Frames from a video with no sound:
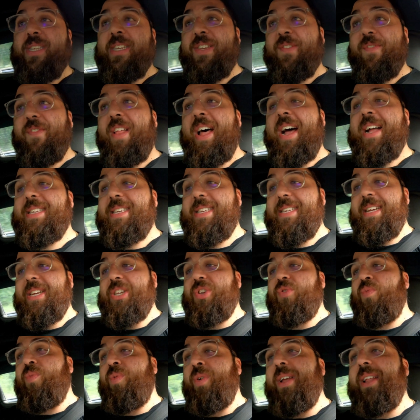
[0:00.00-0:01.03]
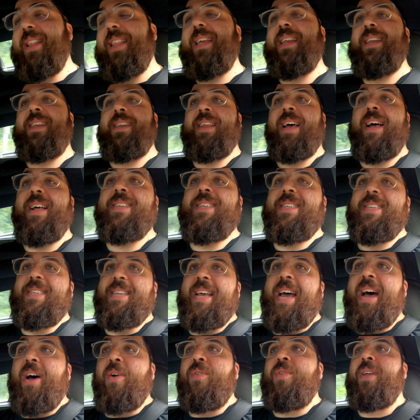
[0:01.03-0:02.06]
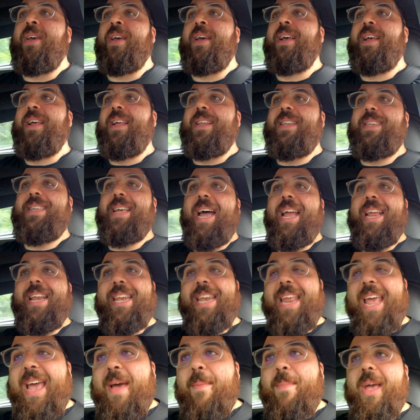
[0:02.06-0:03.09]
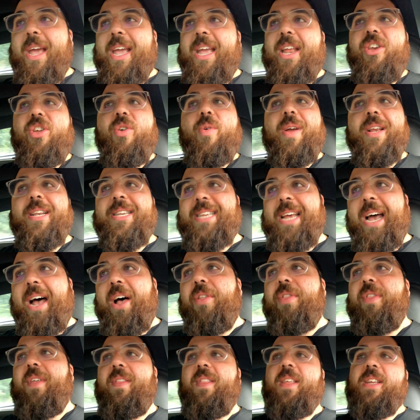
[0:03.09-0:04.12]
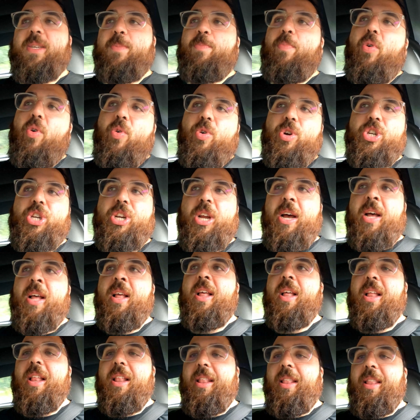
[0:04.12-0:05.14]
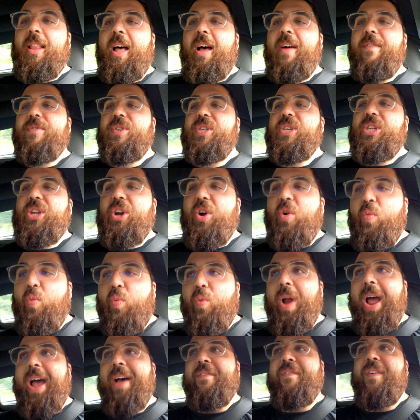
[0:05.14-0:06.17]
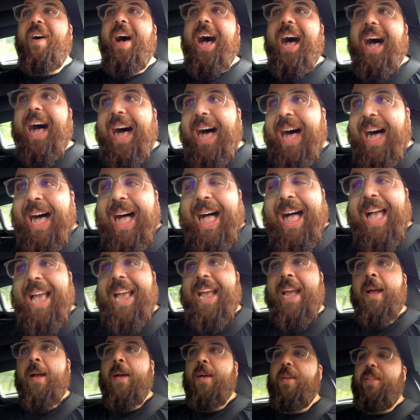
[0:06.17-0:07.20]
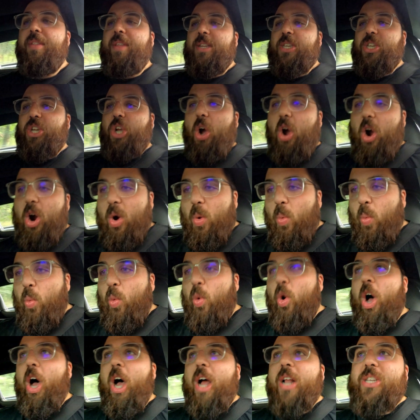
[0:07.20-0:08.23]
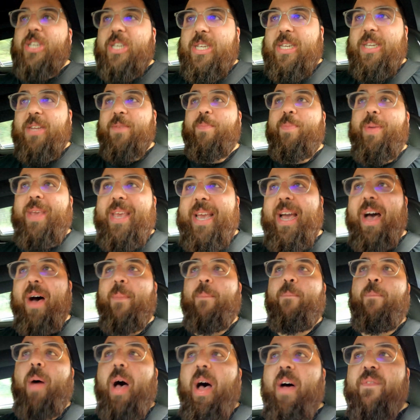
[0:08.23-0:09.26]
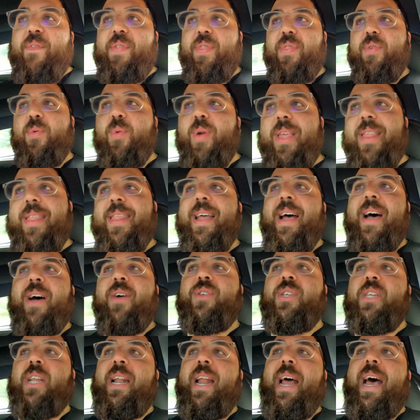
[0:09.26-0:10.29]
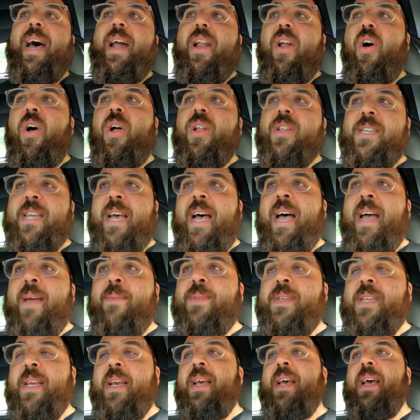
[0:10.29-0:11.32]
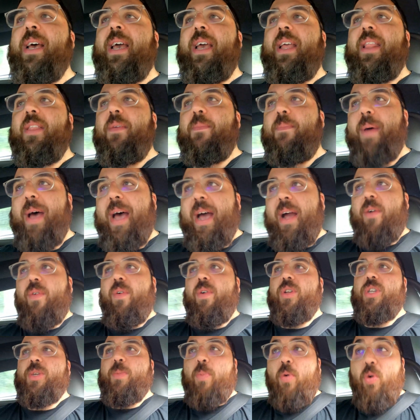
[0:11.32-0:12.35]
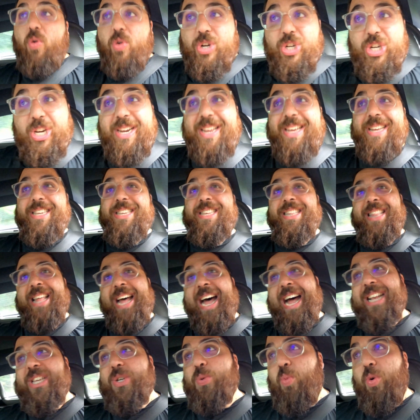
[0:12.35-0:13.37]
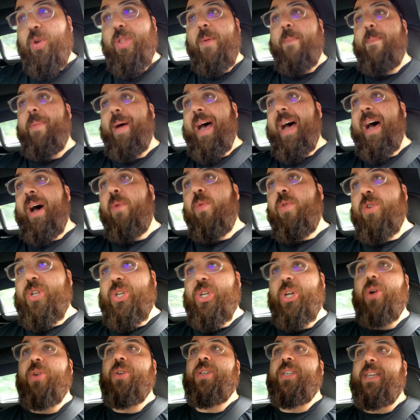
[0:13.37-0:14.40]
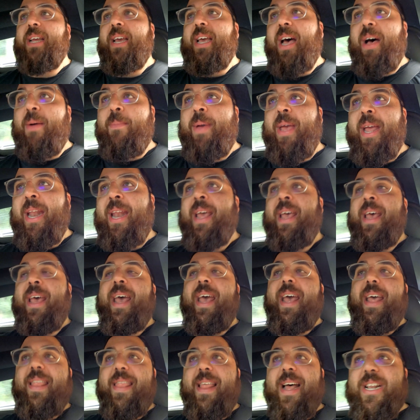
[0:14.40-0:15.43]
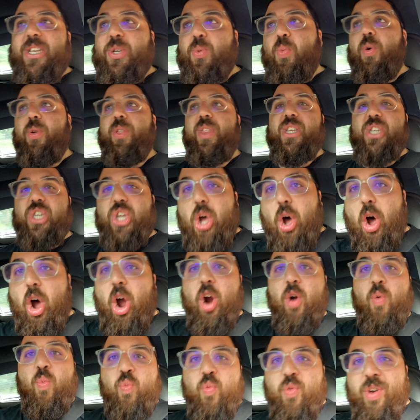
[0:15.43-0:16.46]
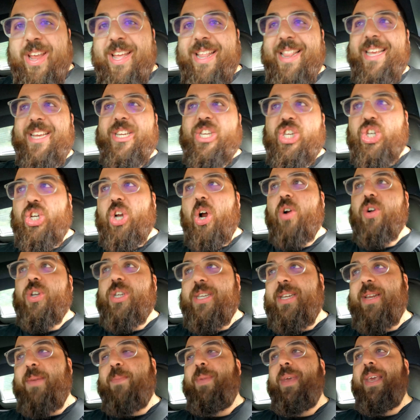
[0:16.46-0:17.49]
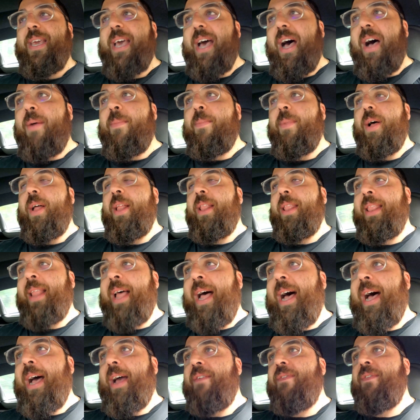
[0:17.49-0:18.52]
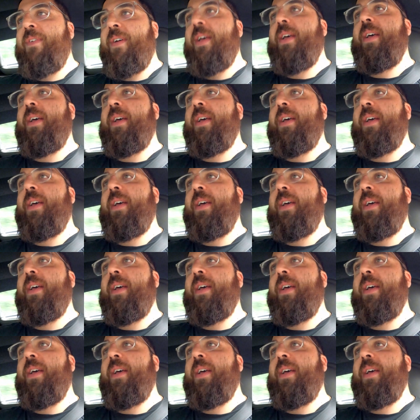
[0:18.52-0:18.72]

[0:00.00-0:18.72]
This flat six really does sound dynamic, and you can tell that this Porsche loves to rev high. This car wants to be above 3,000 at all times in the backroads portion, because that's where the power starts to come in, and that's where this car really starts to become alive.